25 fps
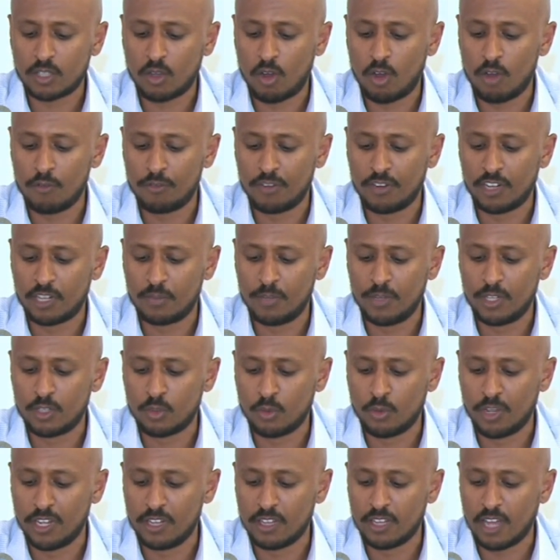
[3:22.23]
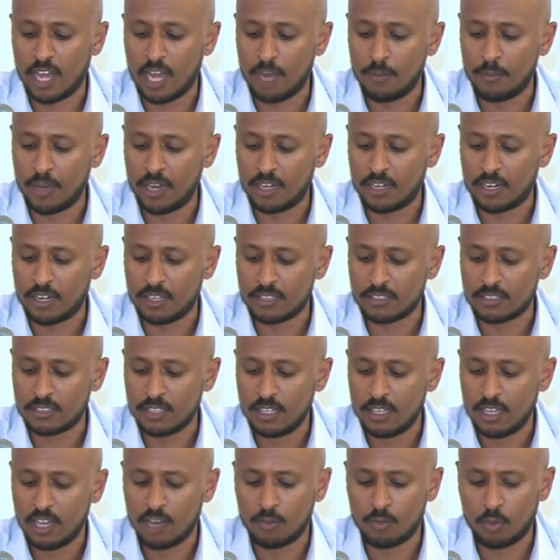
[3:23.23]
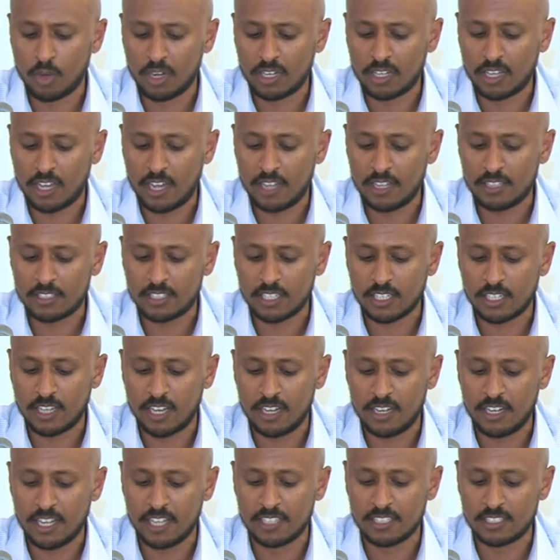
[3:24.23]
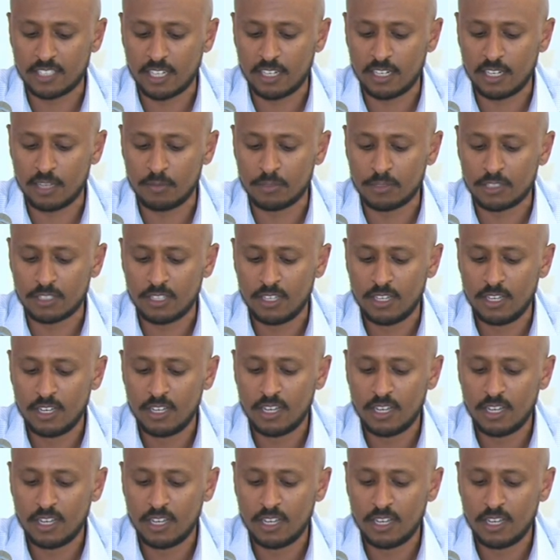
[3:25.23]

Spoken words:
conflict between the Amharas of Wolkait, Tegede, and Telemt